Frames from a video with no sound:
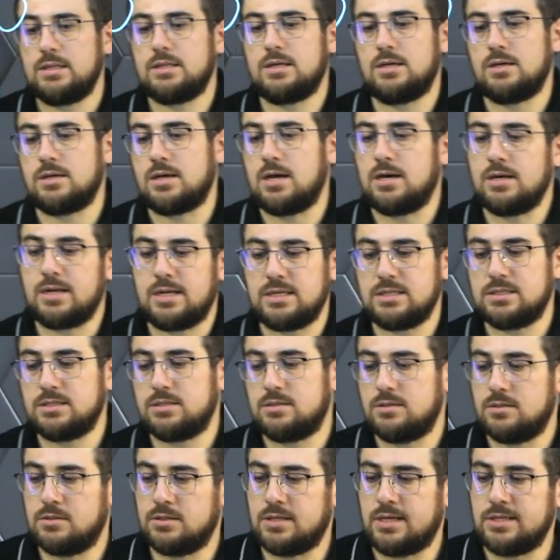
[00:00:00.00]
This is
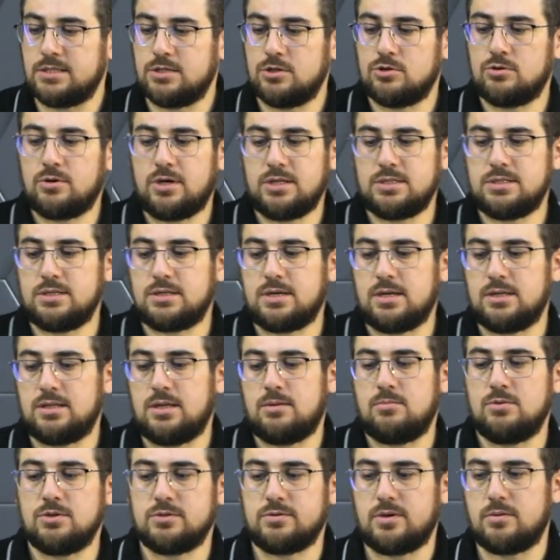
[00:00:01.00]
exactly the
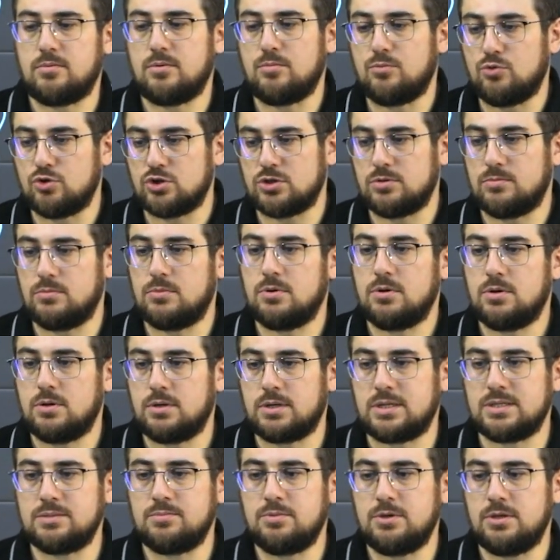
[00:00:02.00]
situation when you and I
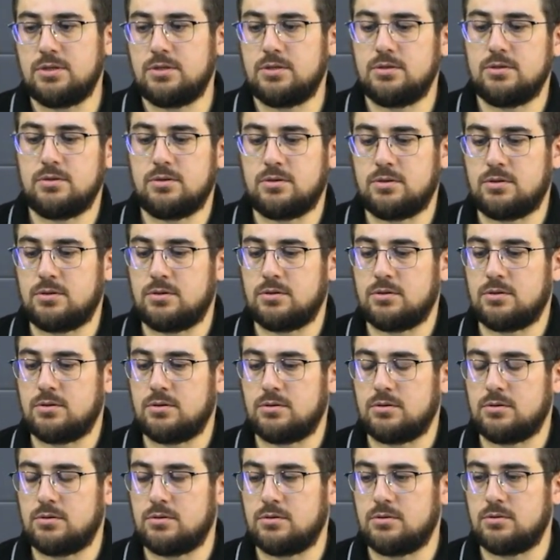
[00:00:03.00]
can break some
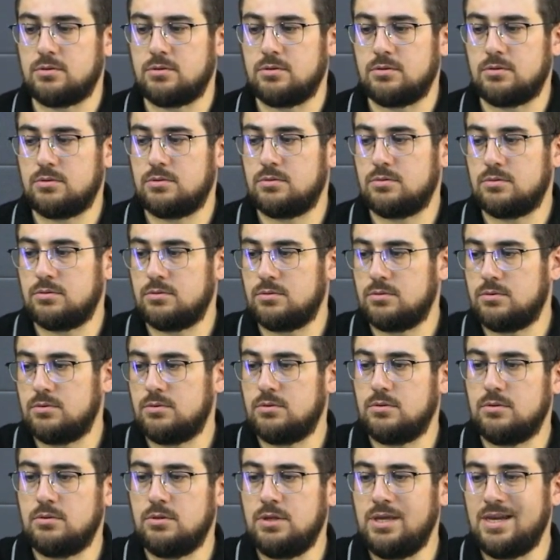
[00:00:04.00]
segments into certain
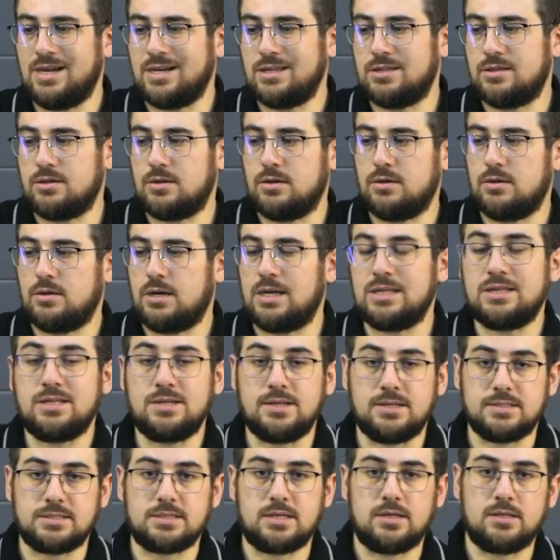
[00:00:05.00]
components and find
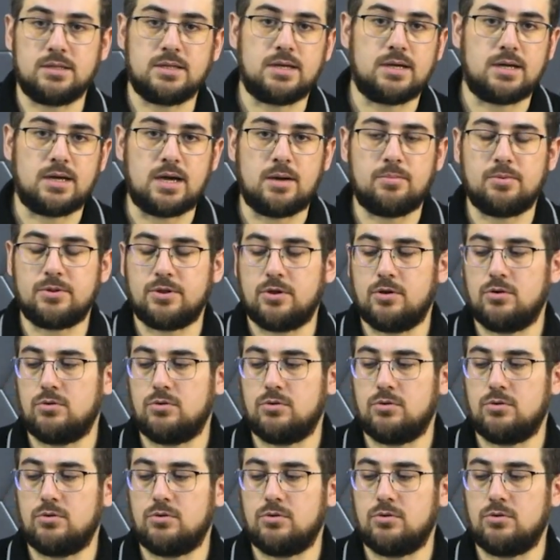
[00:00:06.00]
their components.